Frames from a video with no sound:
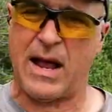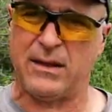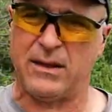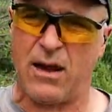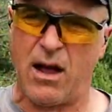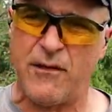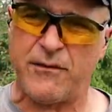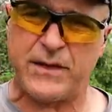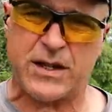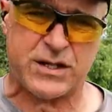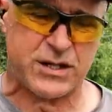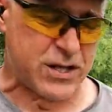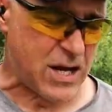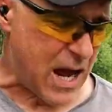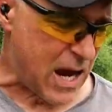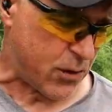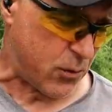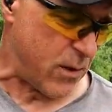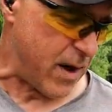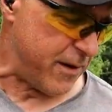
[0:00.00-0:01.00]
I love the
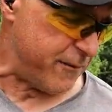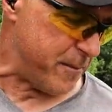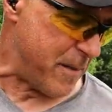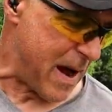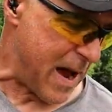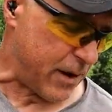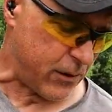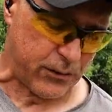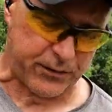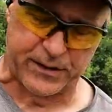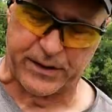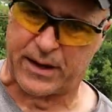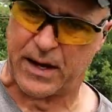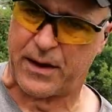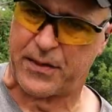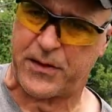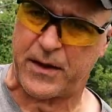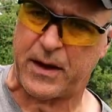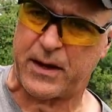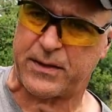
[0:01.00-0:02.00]
Shockwave models, and
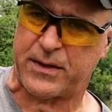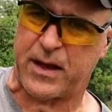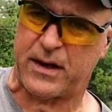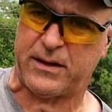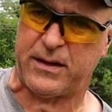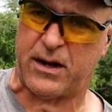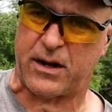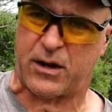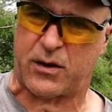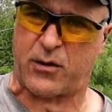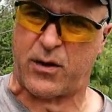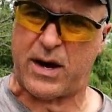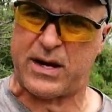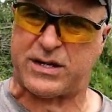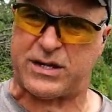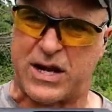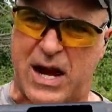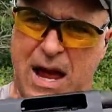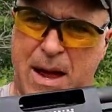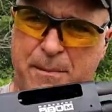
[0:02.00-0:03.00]
I think they did a
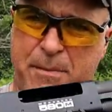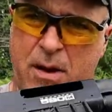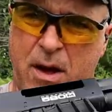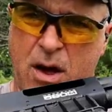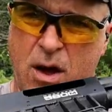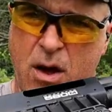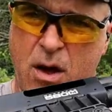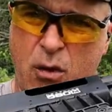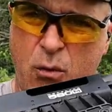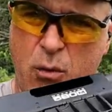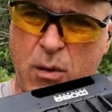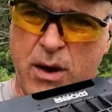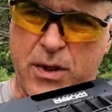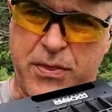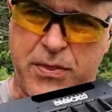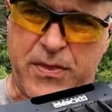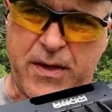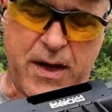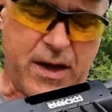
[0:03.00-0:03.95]
great job with